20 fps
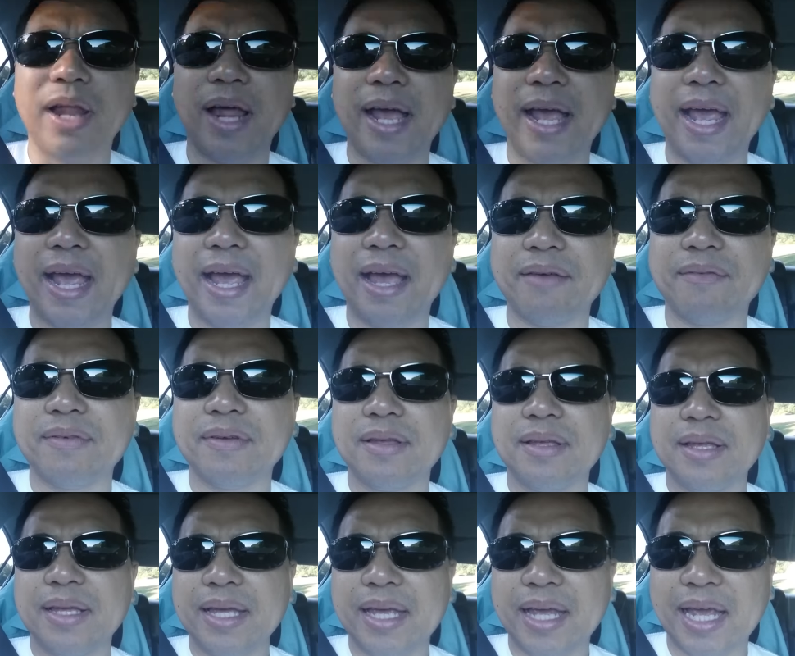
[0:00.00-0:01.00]
will I have?
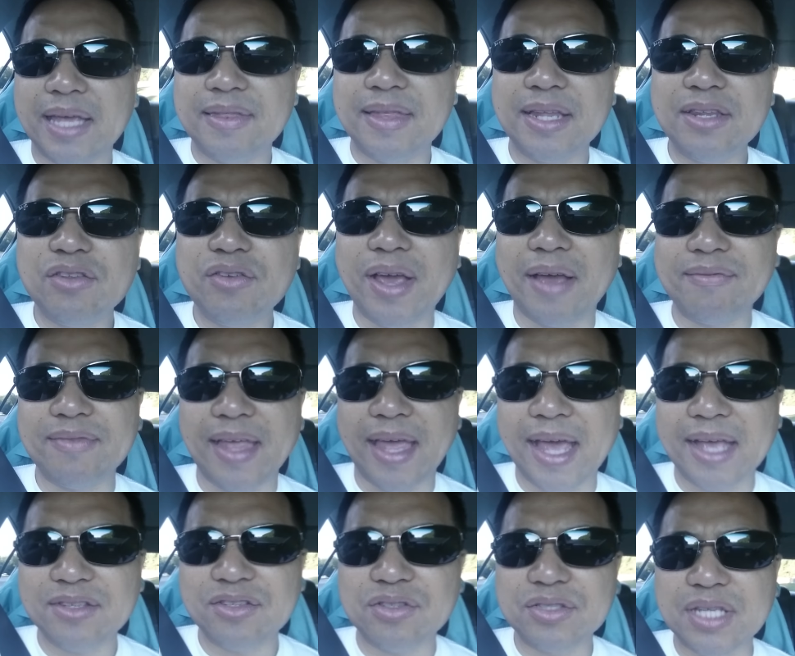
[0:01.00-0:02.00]
And then you have to
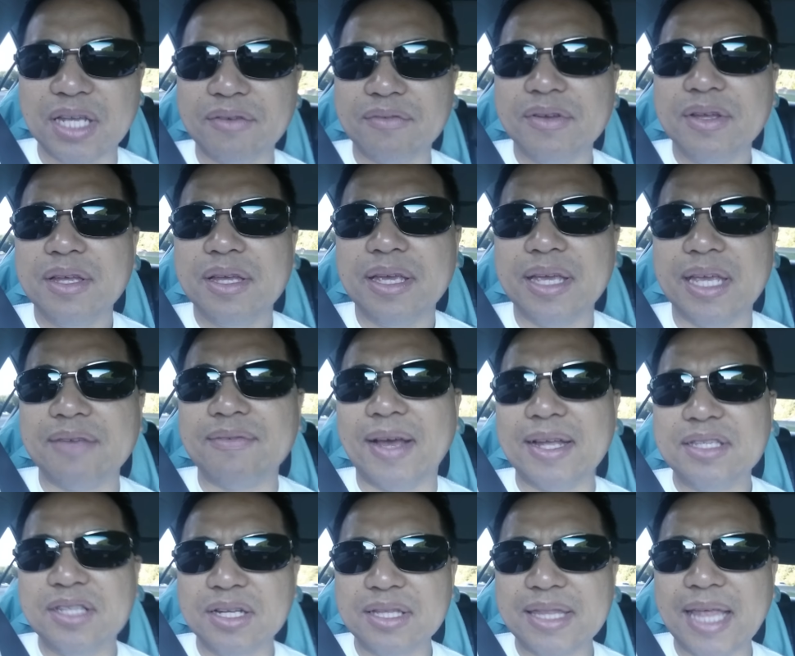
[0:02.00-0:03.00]
ask yourself, if
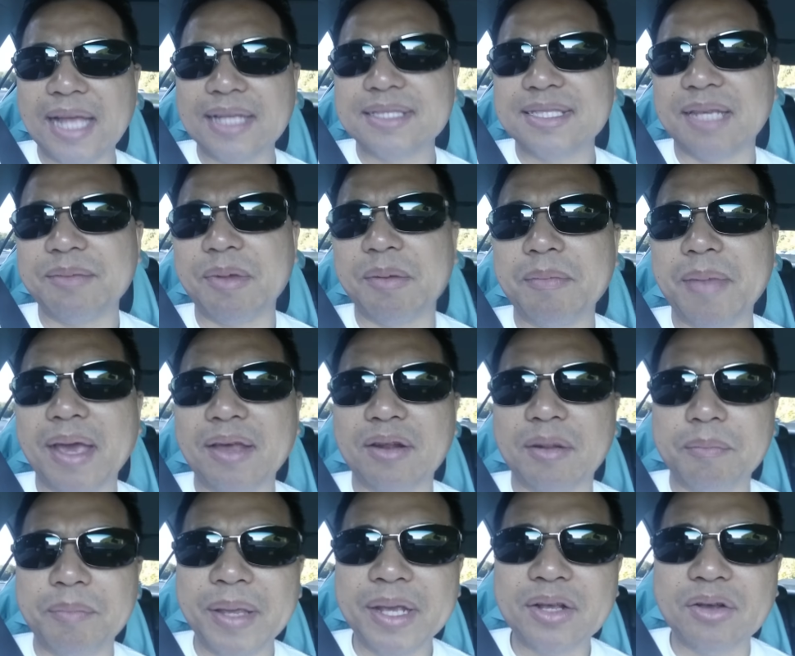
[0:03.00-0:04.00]
I took that same
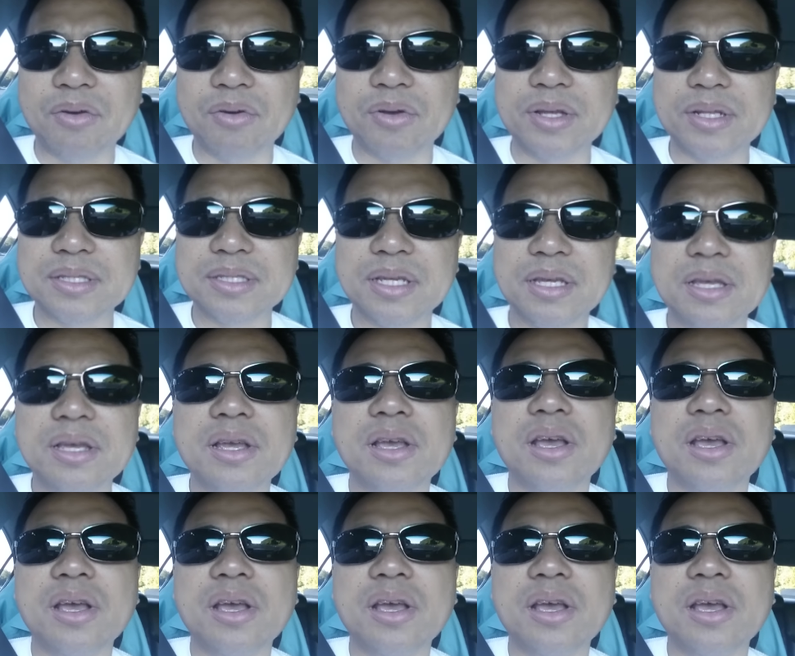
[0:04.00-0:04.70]
amount of Bitcoins,